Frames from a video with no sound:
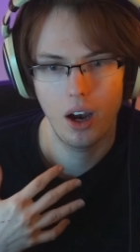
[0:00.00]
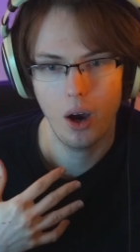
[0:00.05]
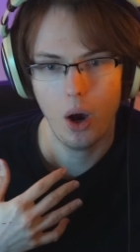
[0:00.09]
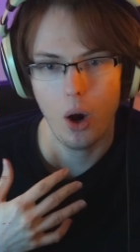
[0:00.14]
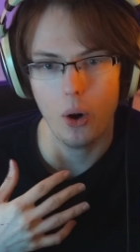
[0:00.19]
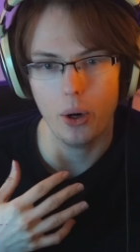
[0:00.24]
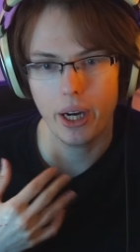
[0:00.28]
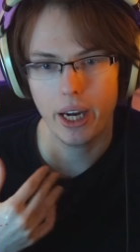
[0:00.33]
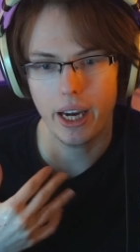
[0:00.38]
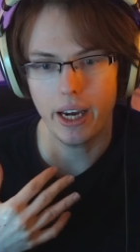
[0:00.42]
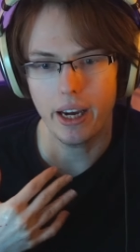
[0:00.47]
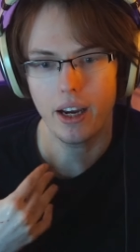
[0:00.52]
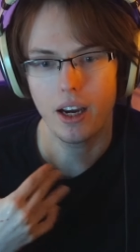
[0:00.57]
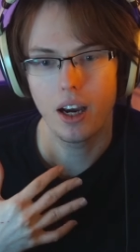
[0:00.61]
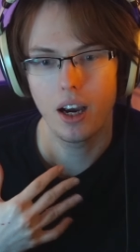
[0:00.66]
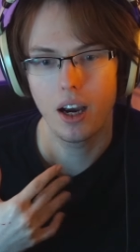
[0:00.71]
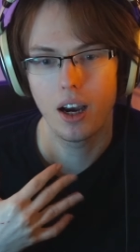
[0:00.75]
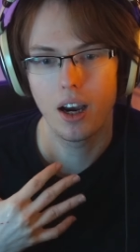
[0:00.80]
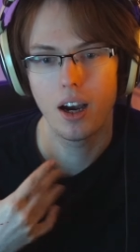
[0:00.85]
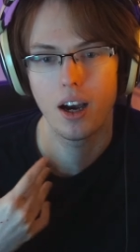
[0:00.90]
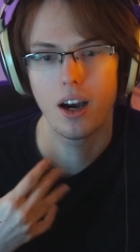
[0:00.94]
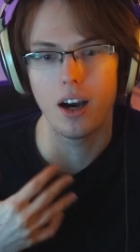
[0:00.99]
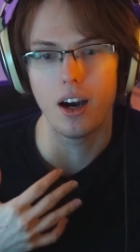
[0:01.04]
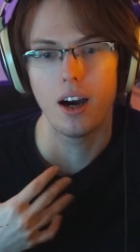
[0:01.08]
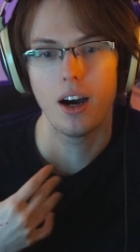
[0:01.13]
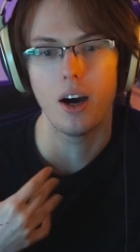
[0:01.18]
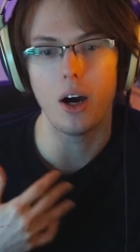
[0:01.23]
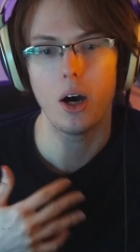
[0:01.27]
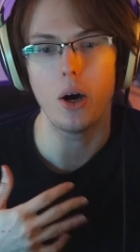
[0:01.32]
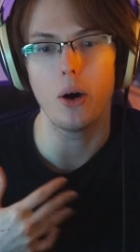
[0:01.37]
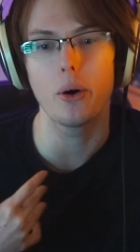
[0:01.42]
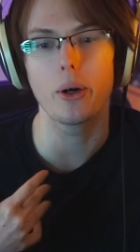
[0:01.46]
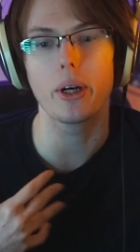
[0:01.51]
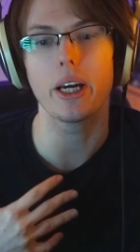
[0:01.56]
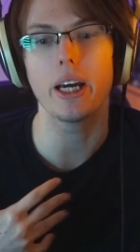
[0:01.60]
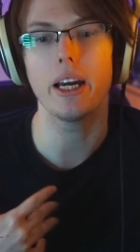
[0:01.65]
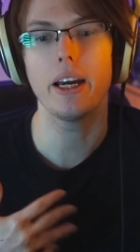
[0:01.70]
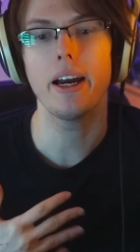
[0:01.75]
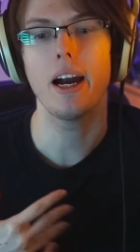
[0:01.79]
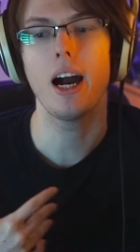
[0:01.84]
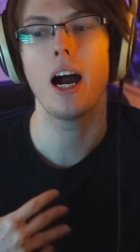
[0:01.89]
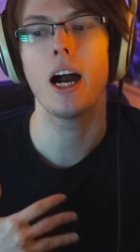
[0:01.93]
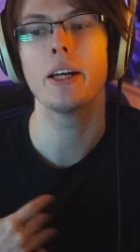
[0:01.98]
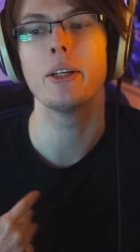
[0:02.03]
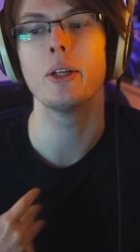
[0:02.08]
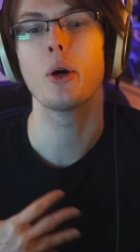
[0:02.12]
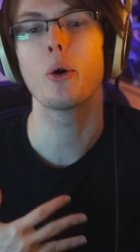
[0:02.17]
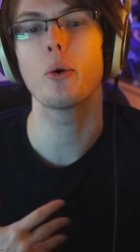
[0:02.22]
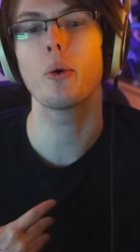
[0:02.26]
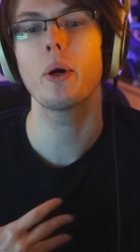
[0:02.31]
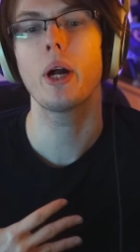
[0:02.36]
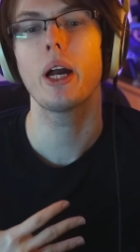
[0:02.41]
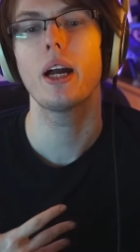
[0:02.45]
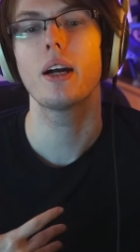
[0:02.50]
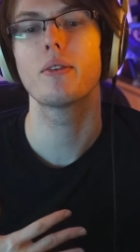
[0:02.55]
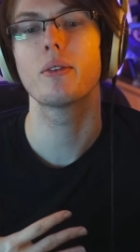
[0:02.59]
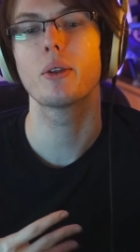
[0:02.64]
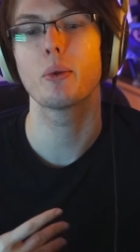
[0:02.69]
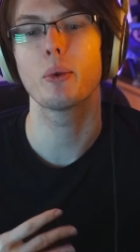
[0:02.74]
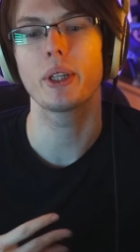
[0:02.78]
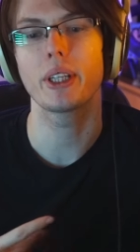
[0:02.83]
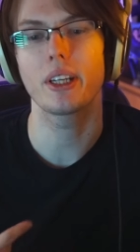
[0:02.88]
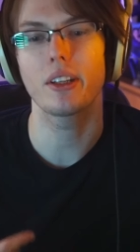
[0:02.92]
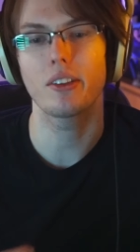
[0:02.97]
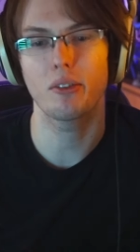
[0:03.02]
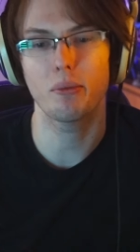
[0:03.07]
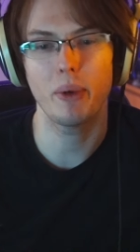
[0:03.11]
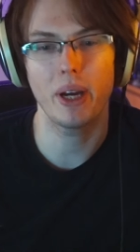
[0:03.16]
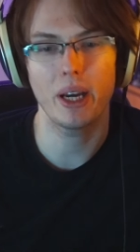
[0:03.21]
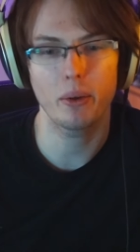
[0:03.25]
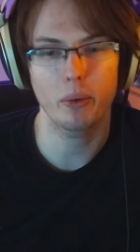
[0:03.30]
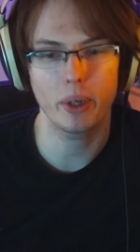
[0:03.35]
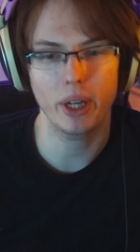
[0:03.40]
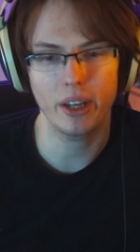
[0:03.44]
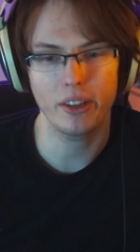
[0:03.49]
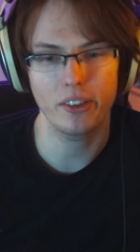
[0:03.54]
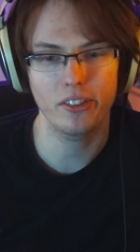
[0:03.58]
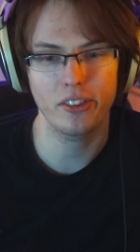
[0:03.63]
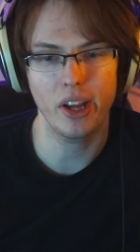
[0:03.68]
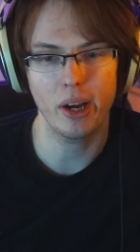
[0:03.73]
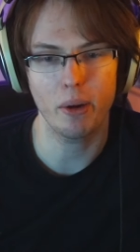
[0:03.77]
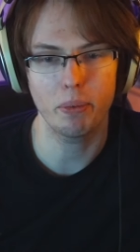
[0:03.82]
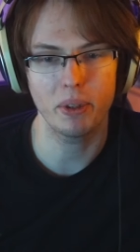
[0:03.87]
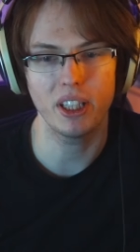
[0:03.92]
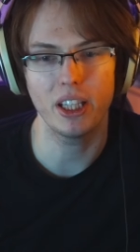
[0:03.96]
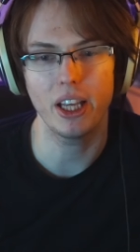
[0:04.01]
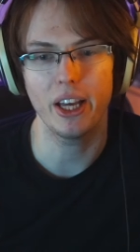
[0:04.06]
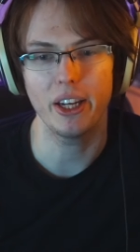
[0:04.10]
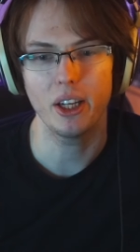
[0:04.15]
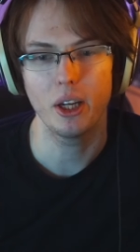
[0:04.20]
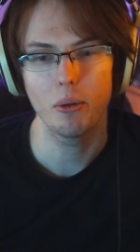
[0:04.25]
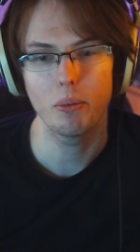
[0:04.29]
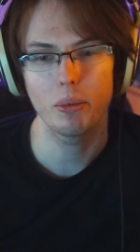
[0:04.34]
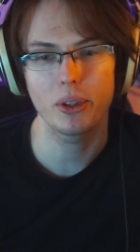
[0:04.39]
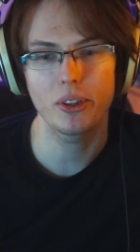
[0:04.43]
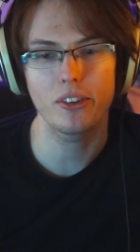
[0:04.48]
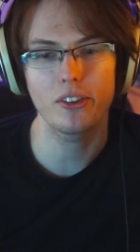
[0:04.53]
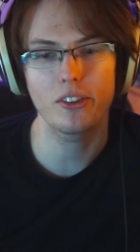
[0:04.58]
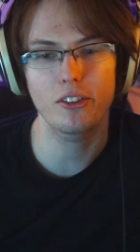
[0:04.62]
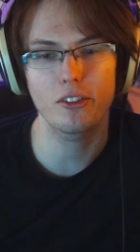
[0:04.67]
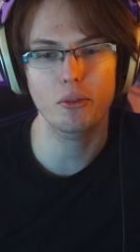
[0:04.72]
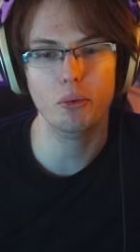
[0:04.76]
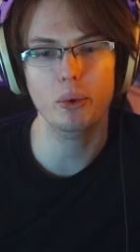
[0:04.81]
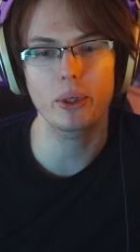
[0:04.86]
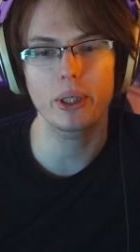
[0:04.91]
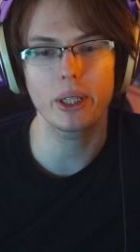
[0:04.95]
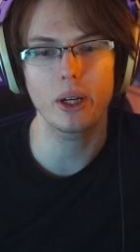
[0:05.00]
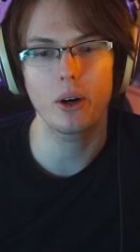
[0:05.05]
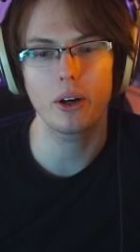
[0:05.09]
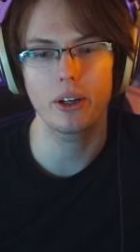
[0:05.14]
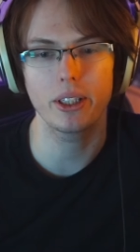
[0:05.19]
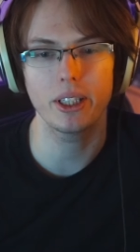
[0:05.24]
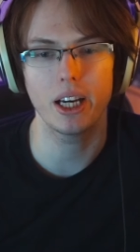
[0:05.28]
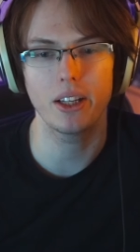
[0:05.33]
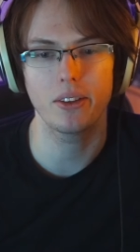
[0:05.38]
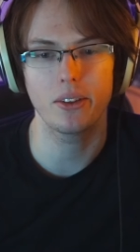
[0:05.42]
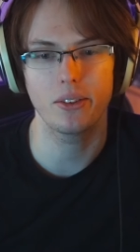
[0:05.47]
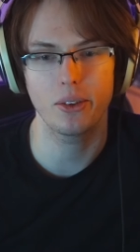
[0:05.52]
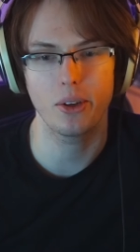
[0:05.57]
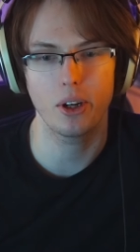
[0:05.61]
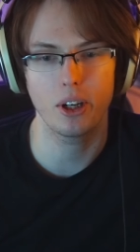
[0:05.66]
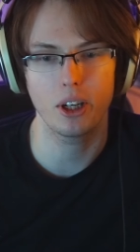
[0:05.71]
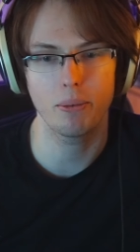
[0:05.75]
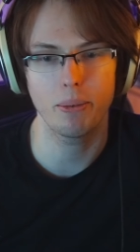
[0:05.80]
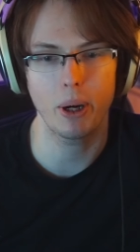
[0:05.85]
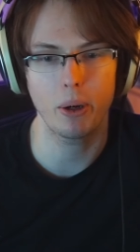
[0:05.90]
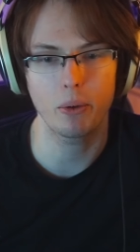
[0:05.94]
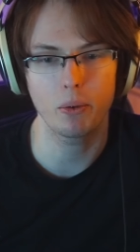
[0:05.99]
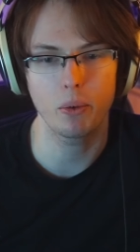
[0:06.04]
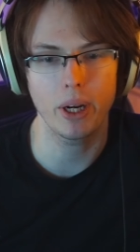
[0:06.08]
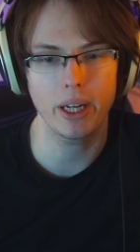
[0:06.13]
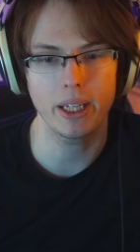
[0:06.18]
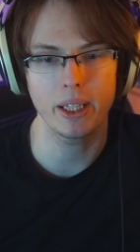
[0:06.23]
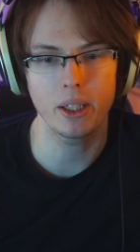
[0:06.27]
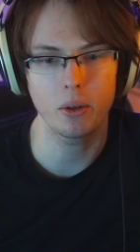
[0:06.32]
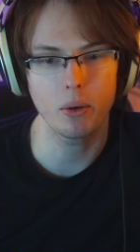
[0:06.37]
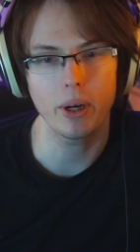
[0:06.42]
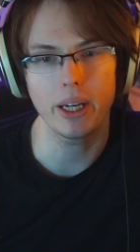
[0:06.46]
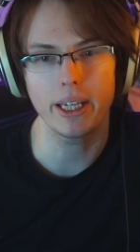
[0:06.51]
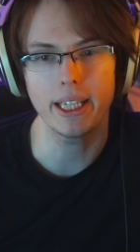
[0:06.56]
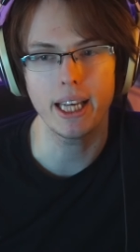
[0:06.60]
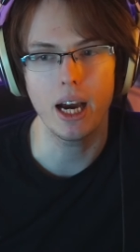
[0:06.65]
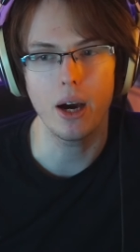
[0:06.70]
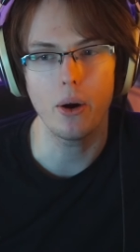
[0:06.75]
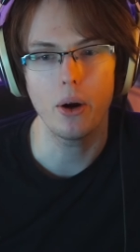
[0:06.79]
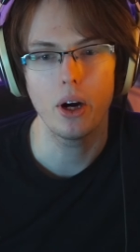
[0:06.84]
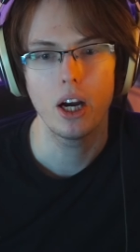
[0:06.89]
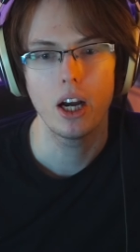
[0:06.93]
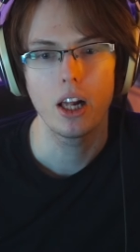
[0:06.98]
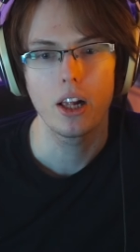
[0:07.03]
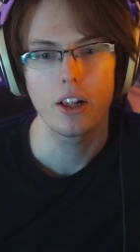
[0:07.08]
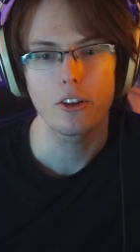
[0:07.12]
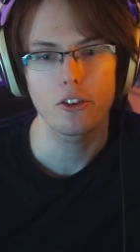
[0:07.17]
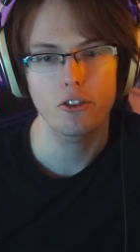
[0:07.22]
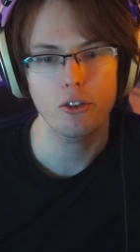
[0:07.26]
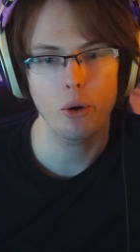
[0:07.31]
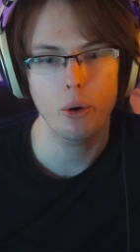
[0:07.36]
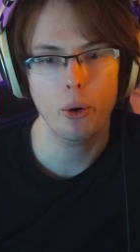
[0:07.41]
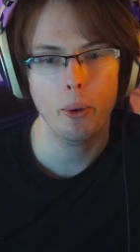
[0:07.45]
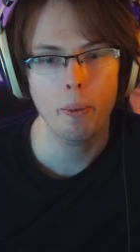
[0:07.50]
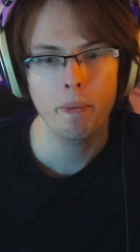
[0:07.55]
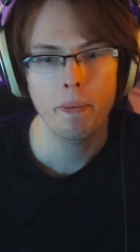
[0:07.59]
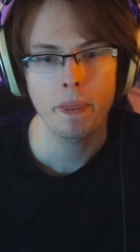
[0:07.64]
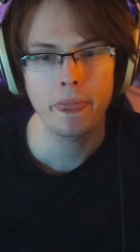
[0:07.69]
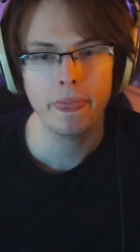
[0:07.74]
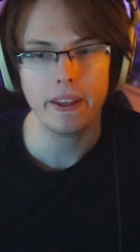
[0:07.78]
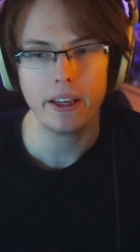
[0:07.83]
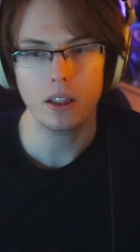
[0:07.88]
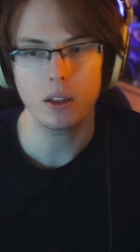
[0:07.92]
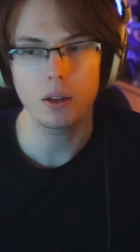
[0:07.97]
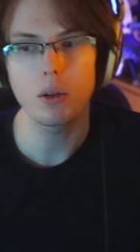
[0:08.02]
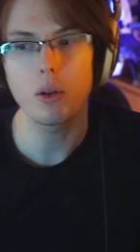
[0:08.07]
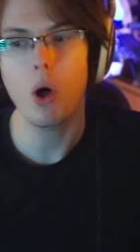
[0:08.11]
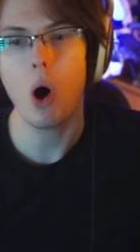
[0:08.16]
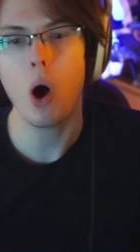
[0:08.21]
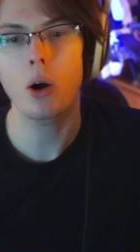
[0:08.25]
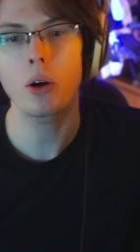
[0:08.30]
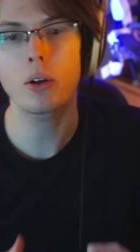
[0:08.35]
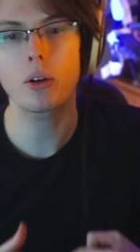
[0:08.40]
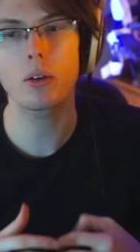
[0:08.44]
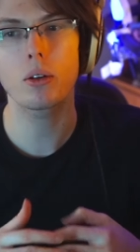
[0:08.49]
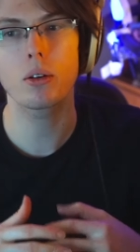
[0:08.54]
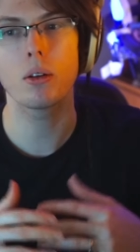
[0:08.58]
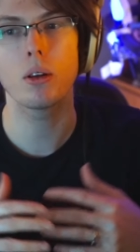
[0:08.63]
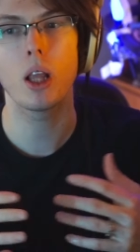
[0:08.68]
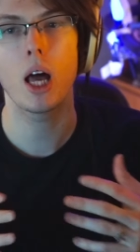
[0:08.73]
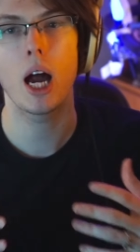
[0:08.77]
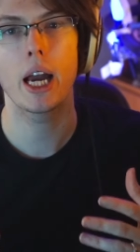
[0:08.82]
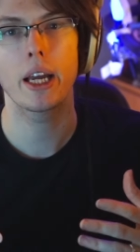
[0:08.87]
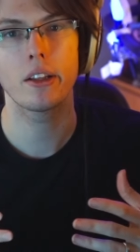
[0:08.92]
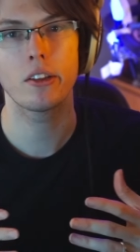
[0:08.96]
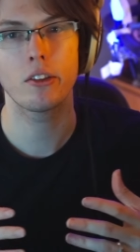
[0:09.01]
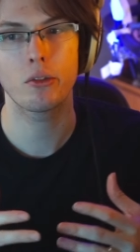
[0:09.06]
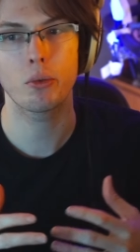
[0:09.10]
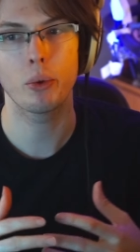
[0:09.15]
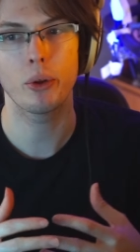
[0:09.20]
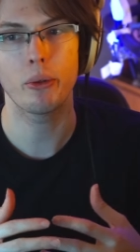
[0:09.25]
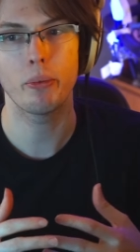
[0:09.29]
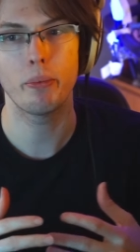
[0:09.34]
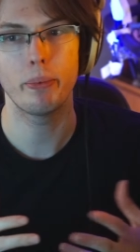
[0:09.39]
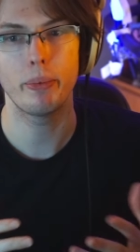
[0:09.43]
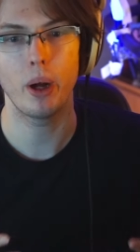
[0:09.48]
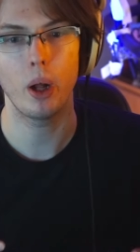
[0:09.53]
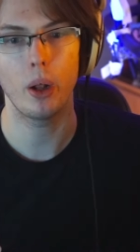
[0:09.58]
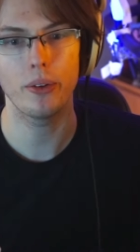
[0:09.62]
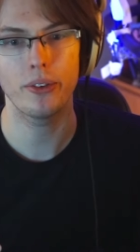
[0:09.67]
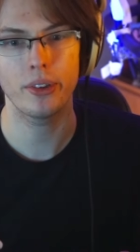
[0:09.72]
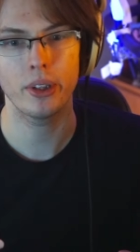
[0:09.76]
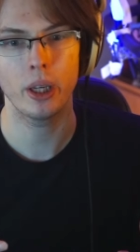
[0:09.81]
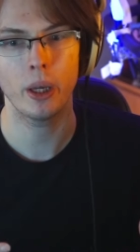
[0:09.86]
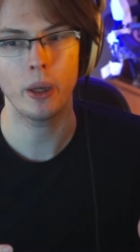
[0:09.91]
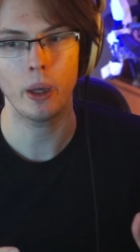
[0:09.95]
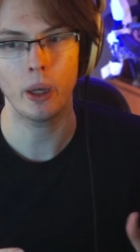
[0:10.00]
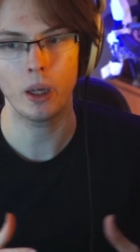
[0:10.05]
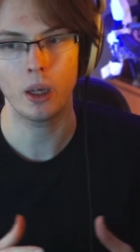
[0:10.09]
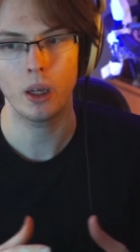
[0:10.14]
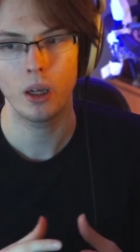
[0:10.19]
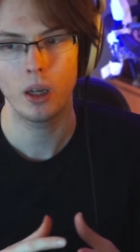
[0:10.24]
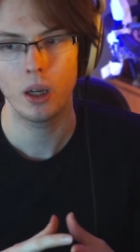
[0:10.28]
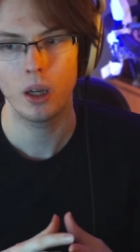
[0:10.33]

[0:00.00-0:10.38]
Okay. Okay, I know everyone gets mad when I stop a lot, but this is really hard not to talk about right here, right now. So, Longer lines with belting,